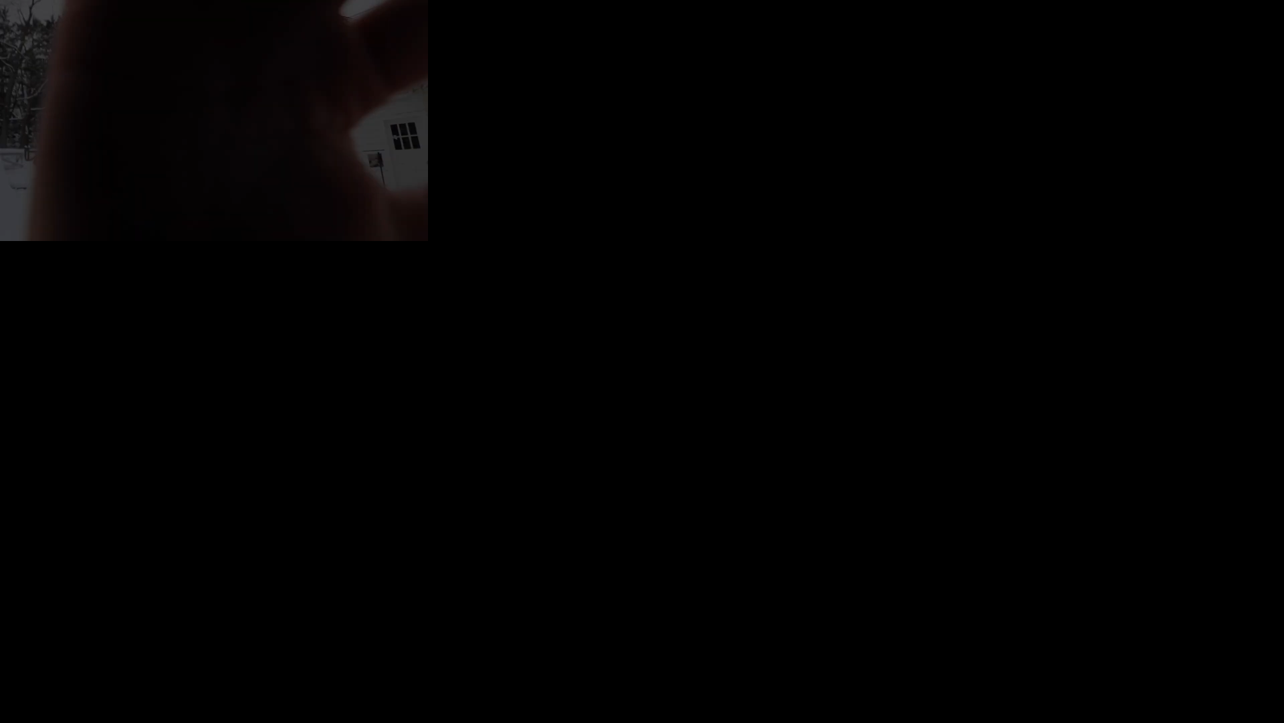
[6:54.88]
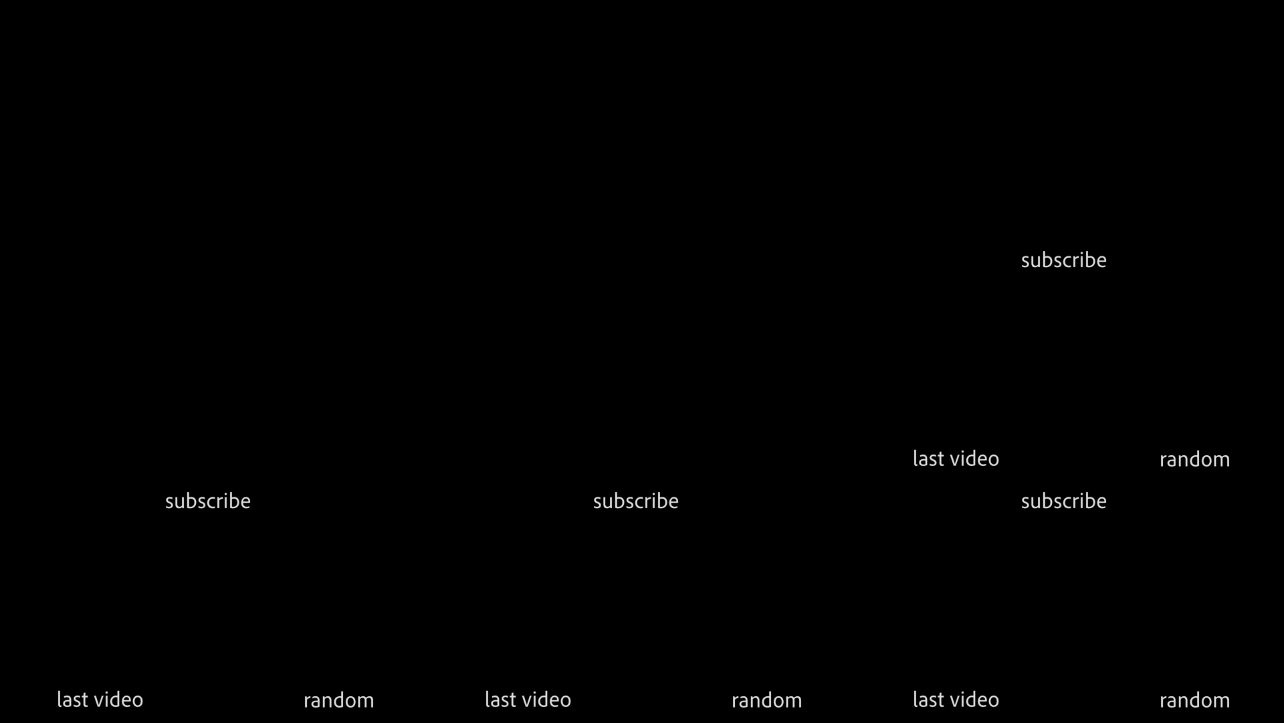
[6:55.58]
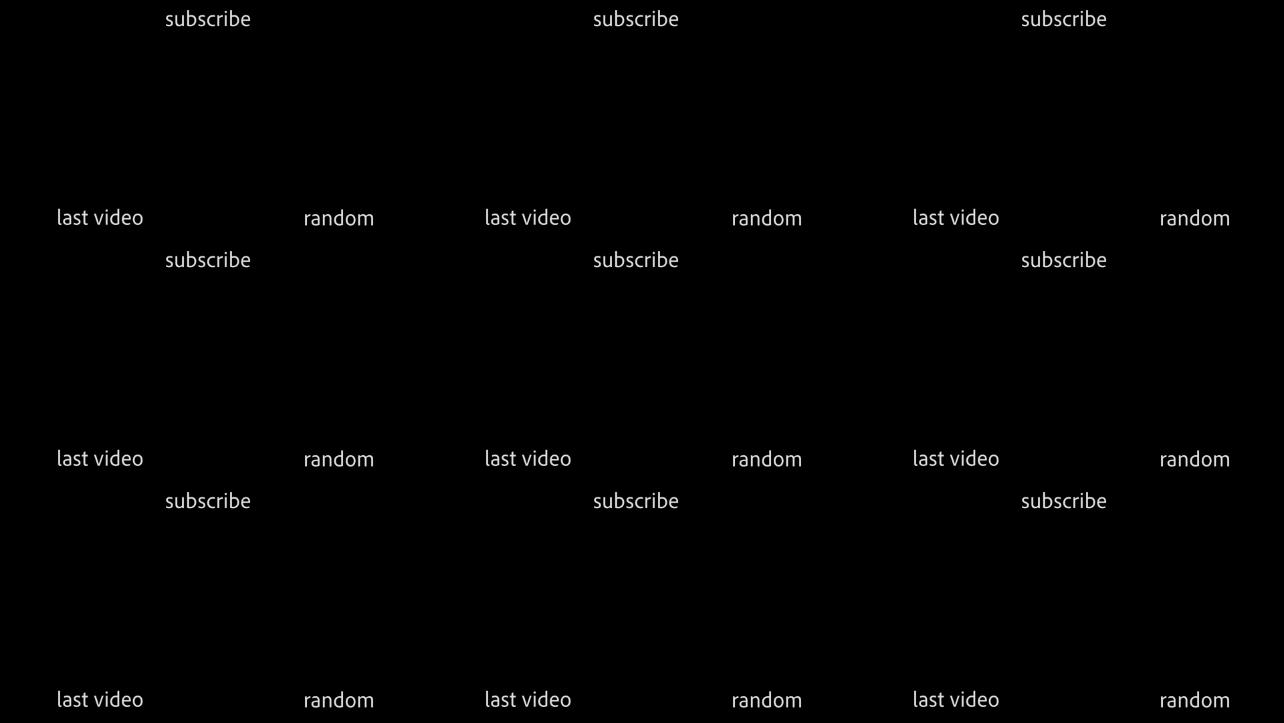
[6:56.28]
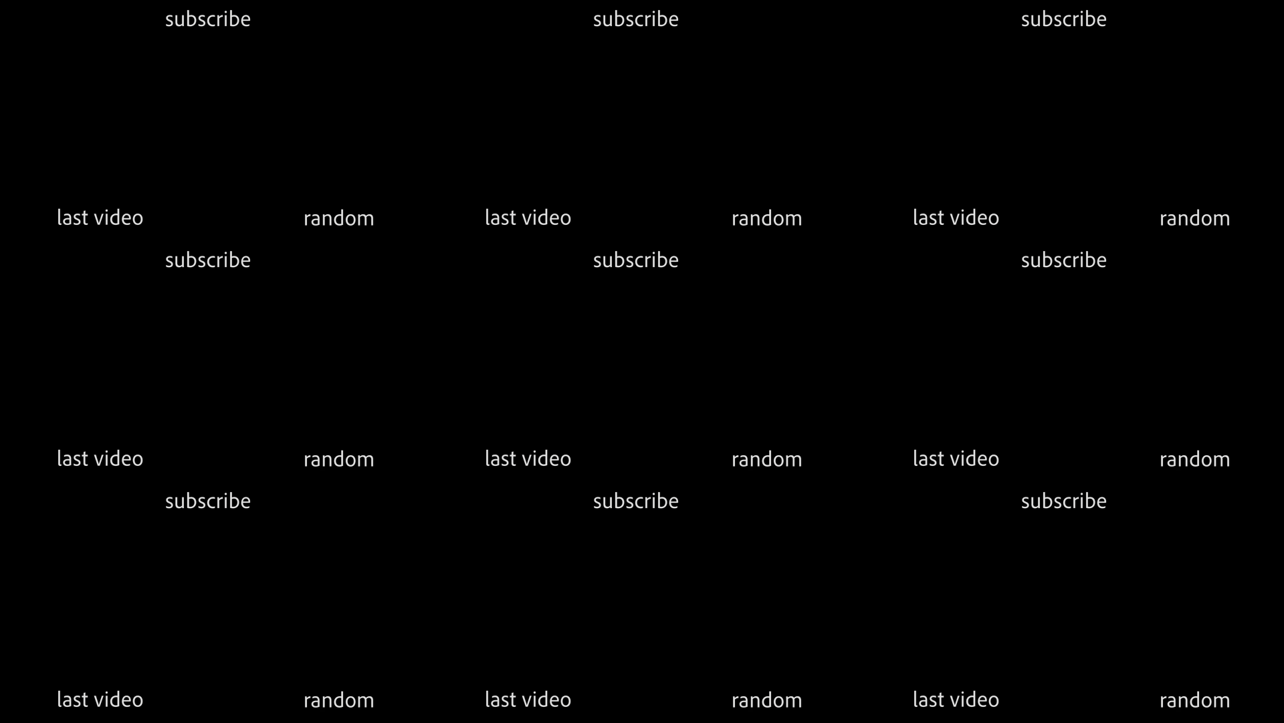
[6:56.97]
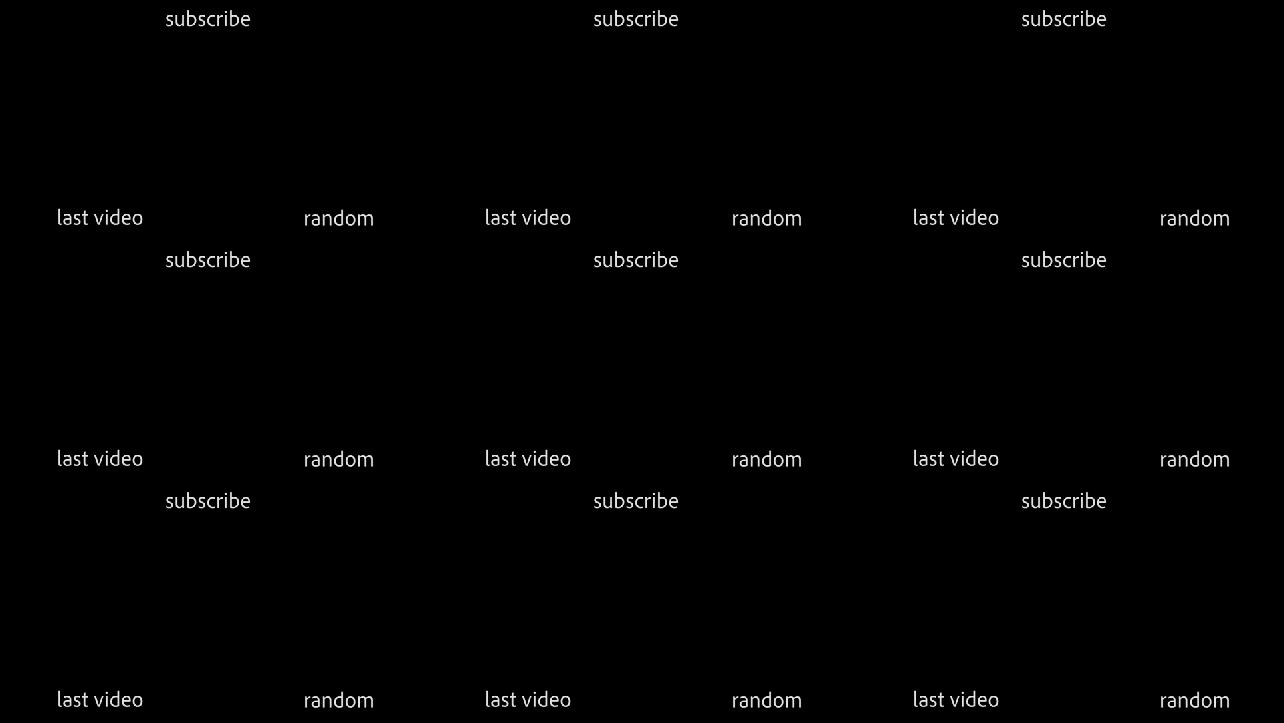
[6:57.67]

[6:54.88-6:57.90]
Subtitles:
No face is visible, so there are no lips to read.